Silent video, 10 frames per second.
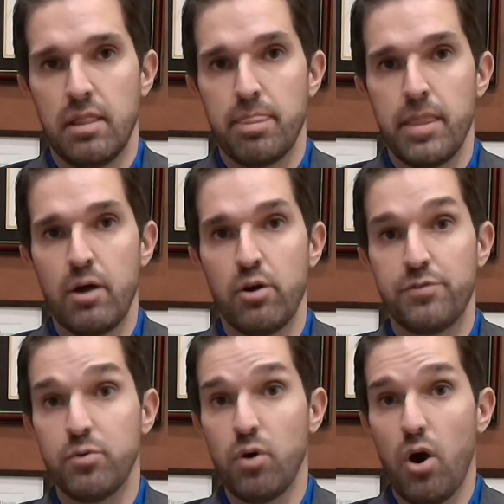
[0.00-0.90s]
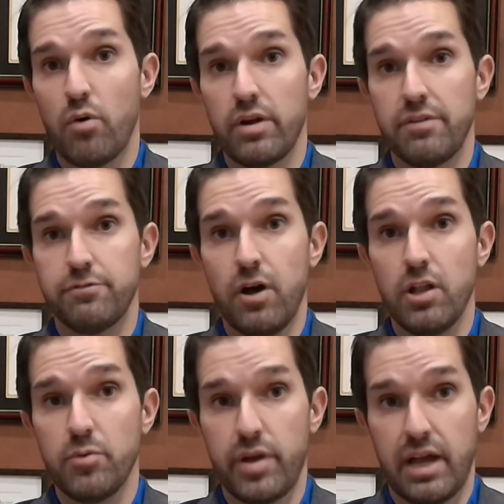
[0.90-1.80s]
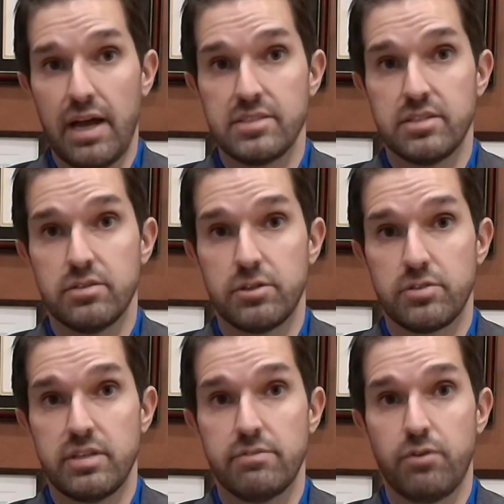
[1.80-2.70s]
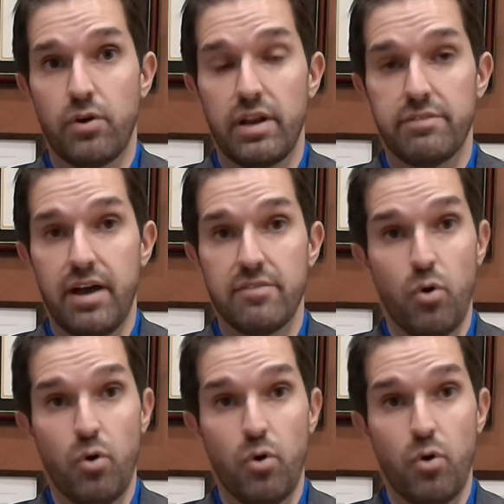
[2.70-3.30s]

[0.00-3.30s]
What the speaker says: Now, if you are already following ISO 13485